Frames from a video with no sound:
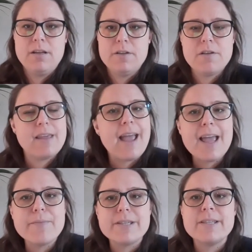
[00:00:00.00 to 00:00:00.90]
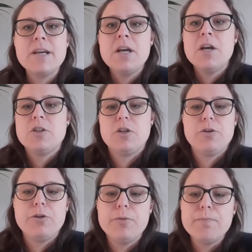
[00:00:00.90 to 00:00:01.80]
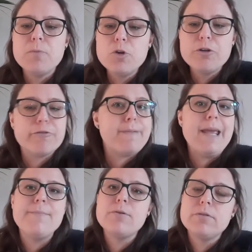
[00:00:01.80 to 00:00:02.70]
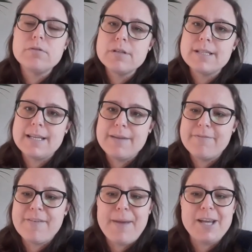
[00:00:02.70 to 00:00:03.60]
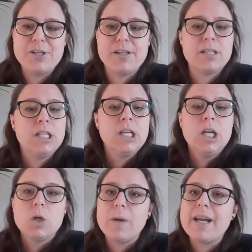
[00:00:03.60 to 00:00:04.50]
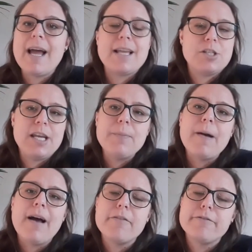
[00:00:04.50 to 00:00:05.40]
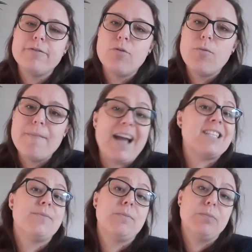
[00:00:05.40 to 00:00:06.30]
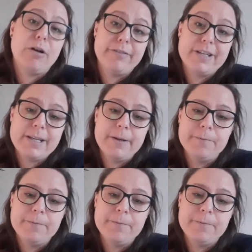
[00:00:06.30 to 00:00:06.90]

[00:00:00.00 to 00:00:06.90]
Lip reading: So the aim is to move people, goods, and information quicker and cheaper for maximum profit.